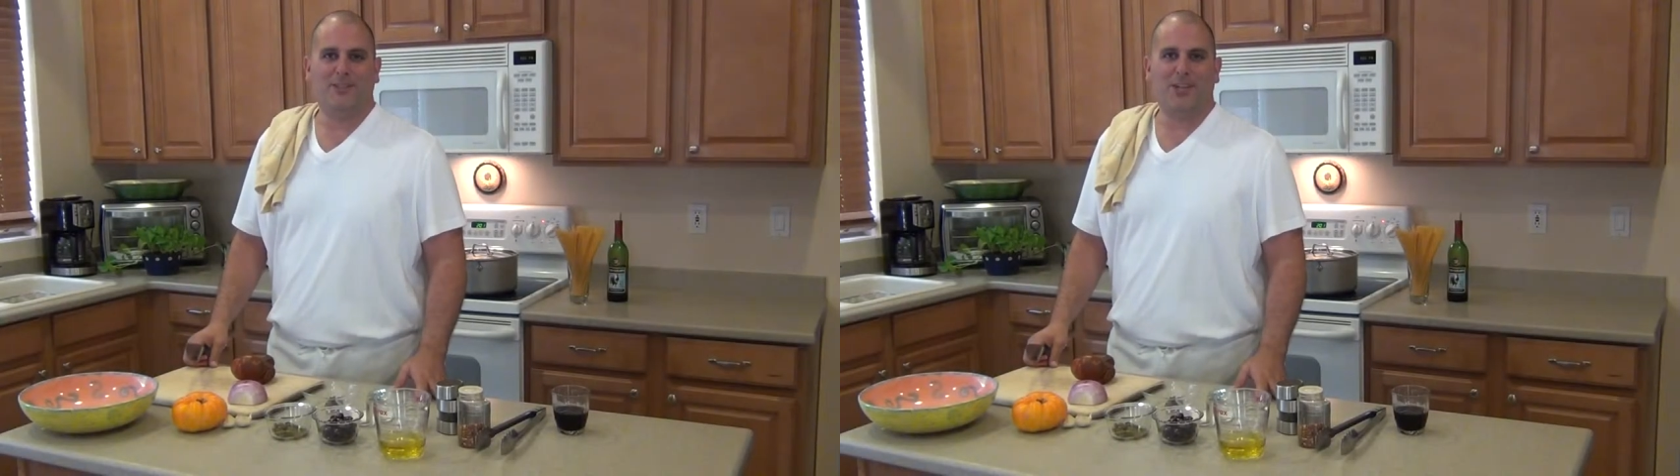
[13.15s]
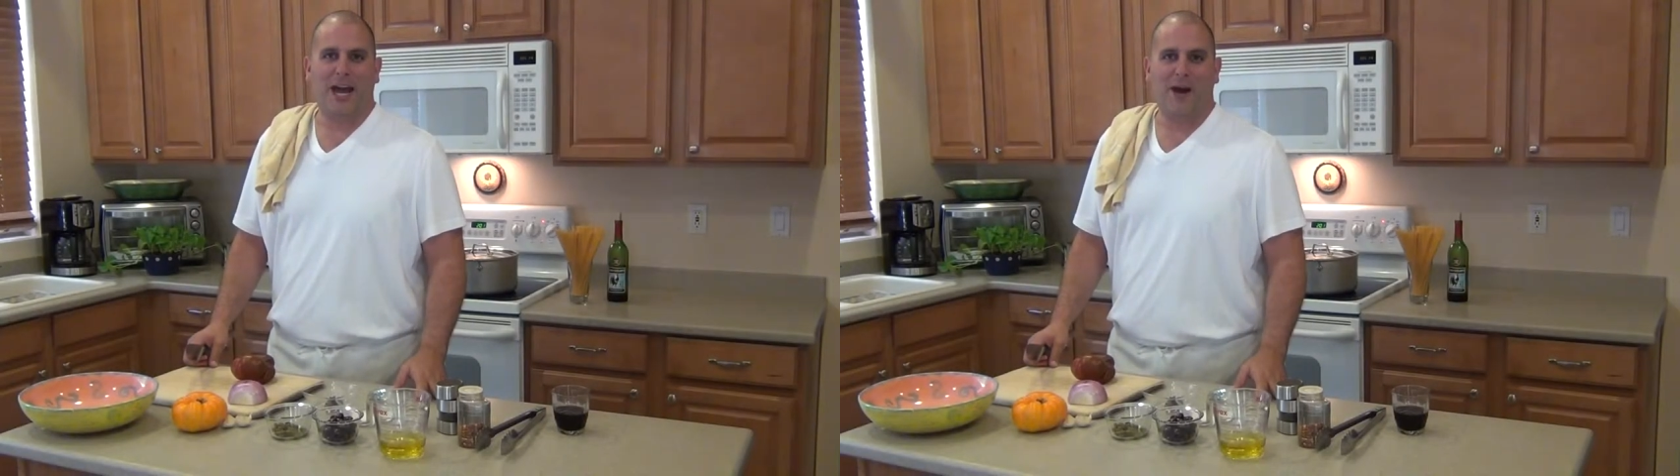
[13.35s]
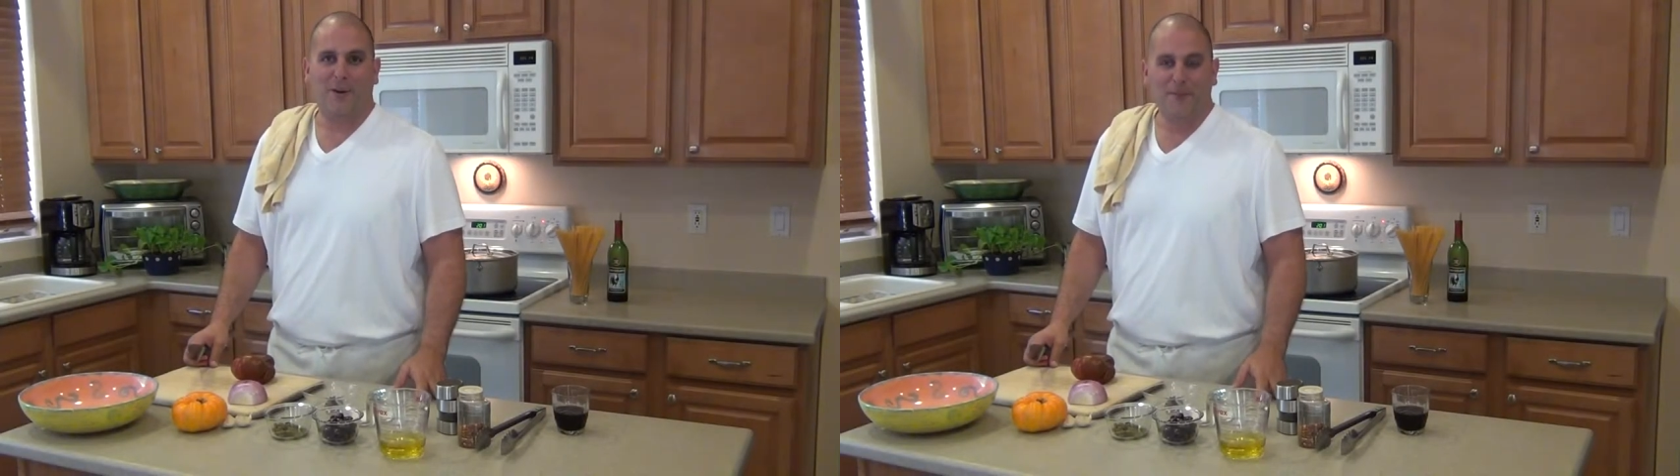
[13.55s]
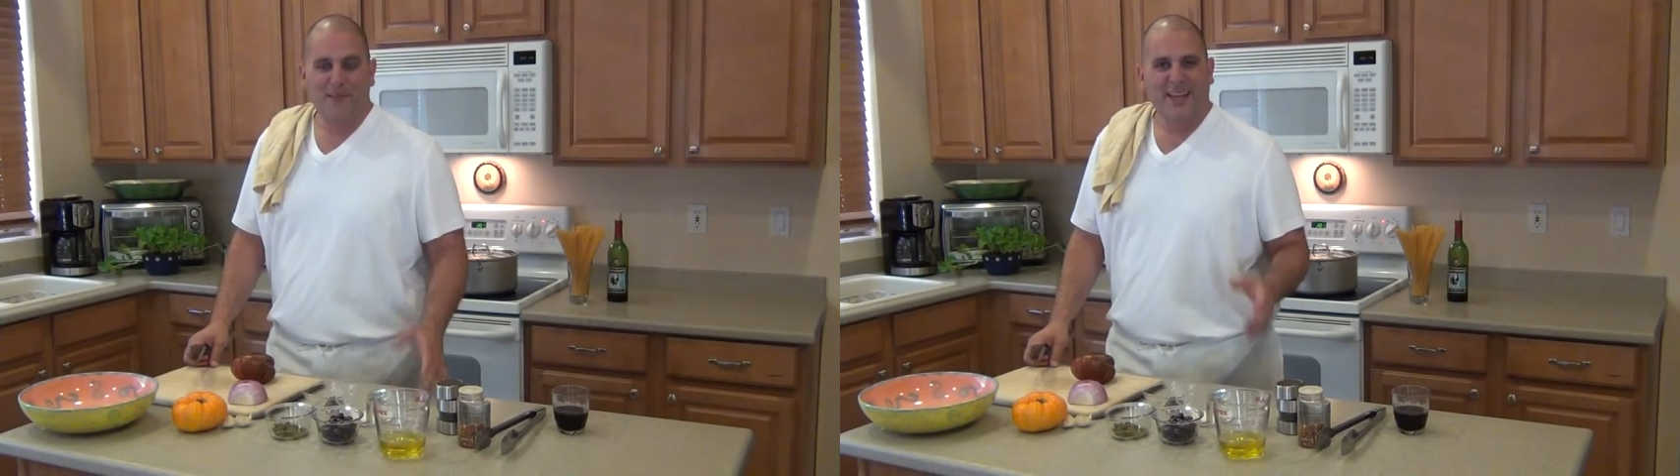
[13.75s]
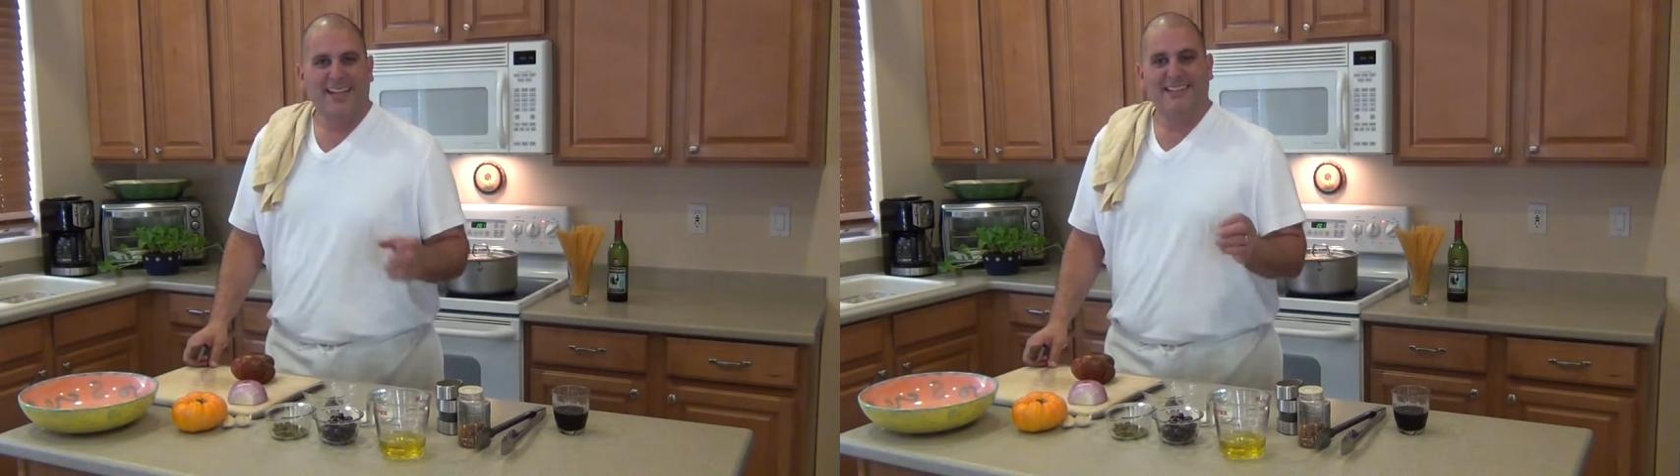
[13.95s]
Ciao.
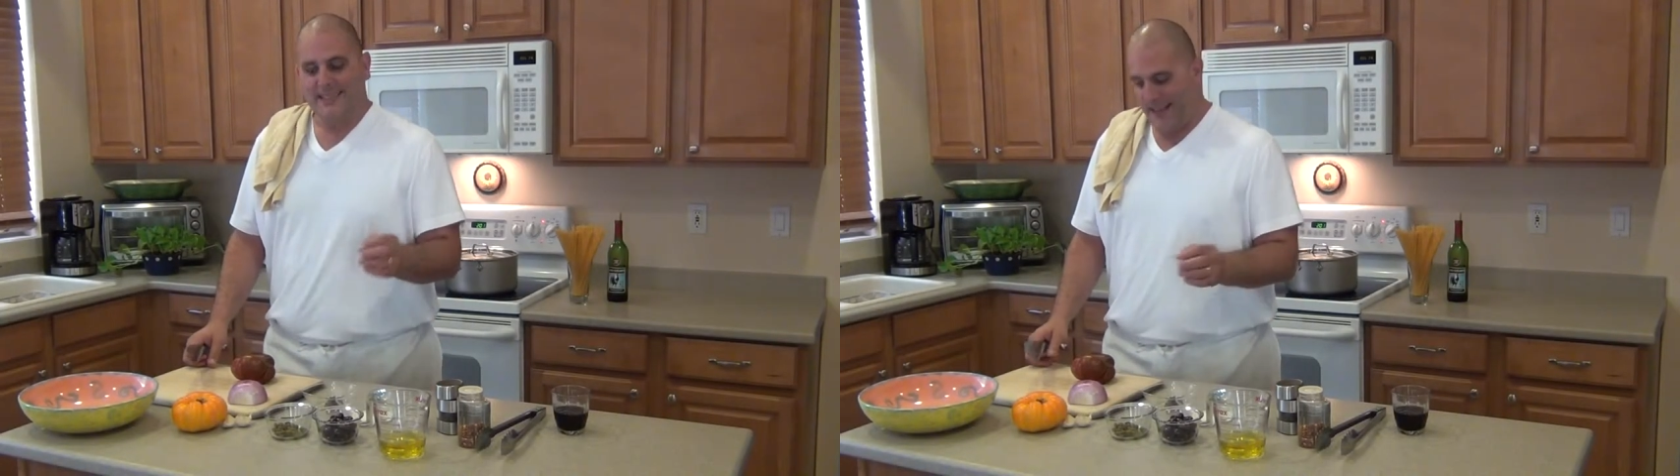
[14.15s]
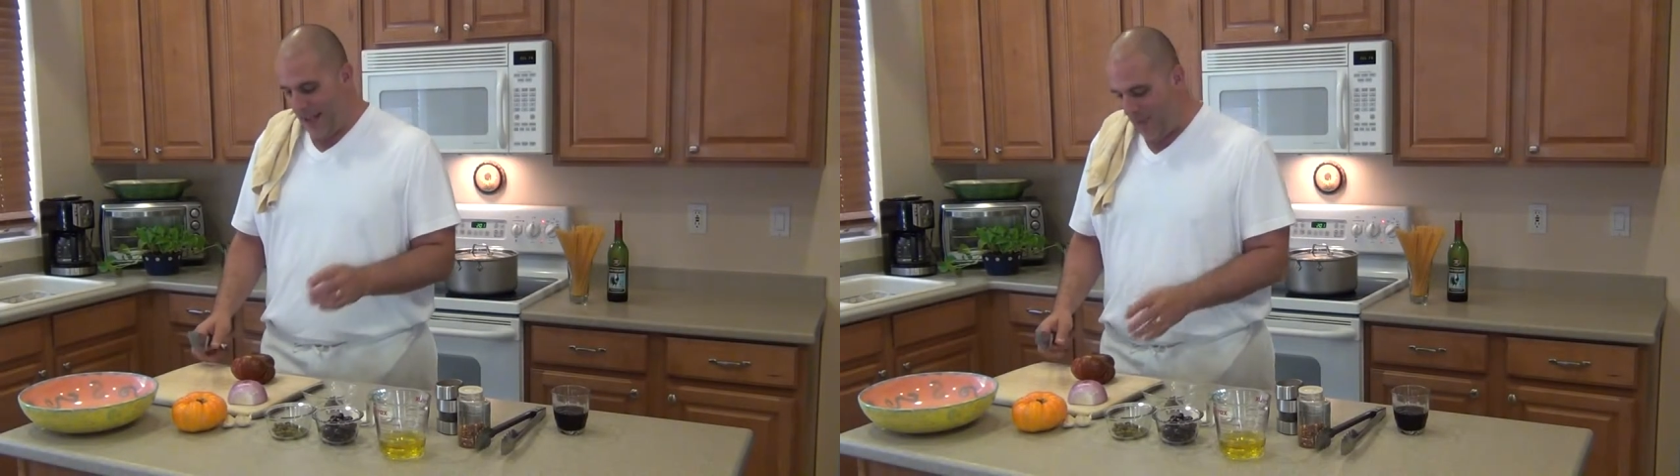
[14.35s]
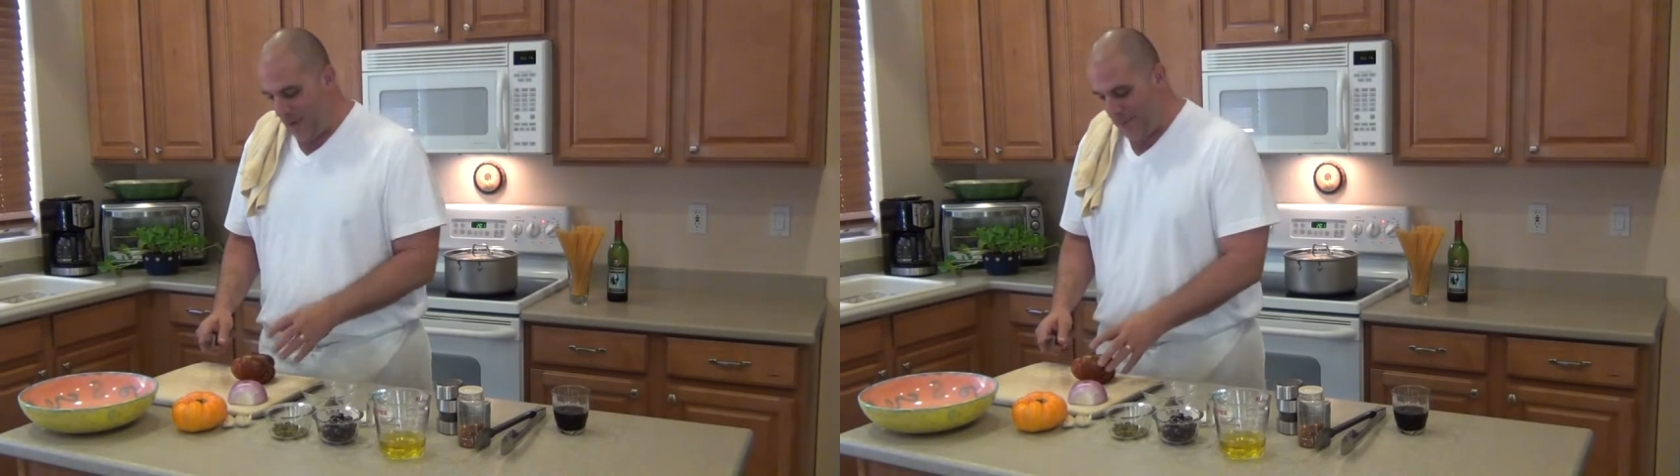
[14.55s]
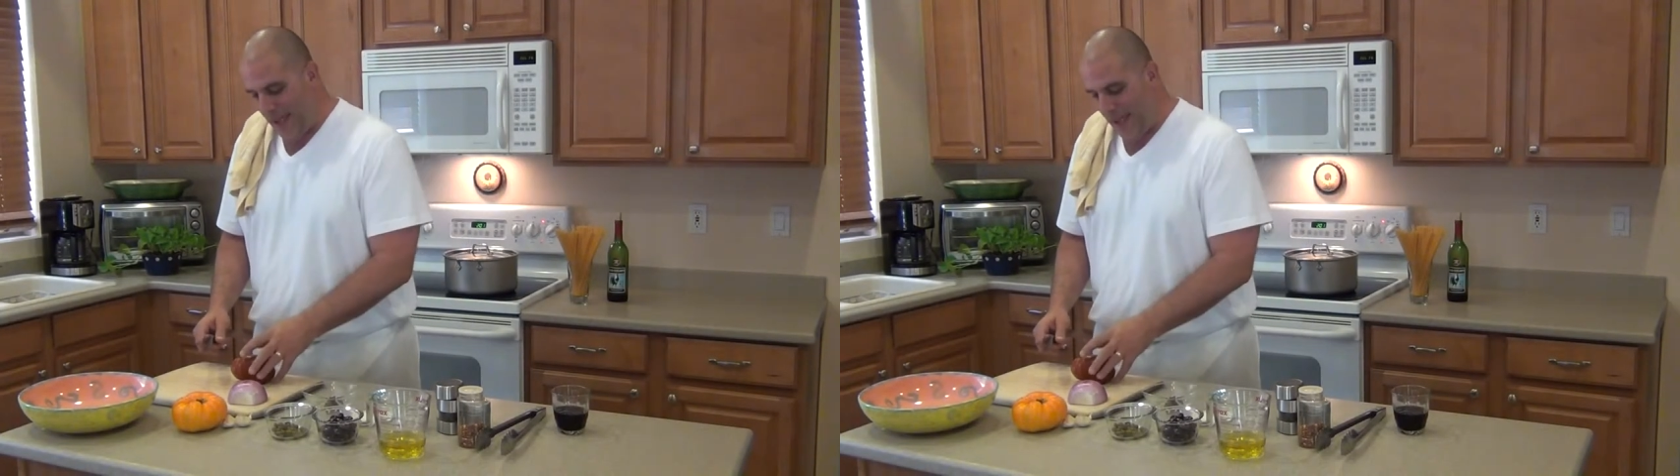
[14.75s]
Today we're